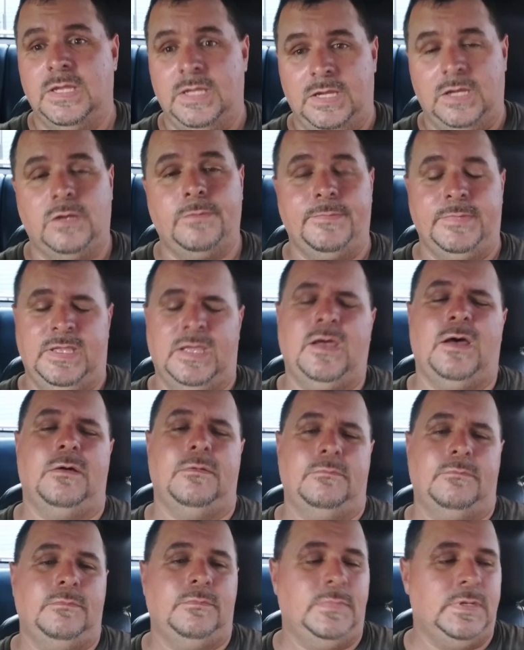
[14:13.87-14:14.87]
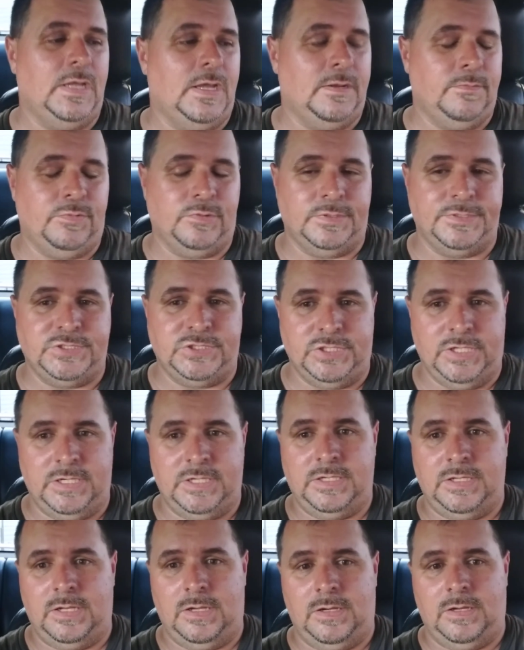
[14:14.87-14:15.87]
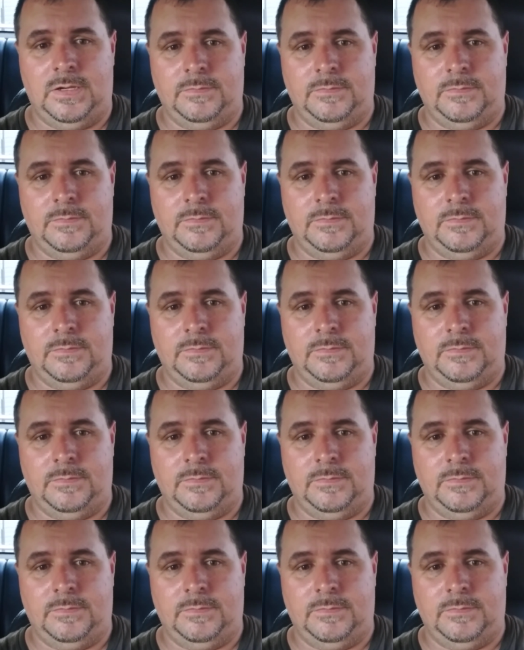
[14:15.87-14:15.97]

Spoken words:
help me out, I appreciate it.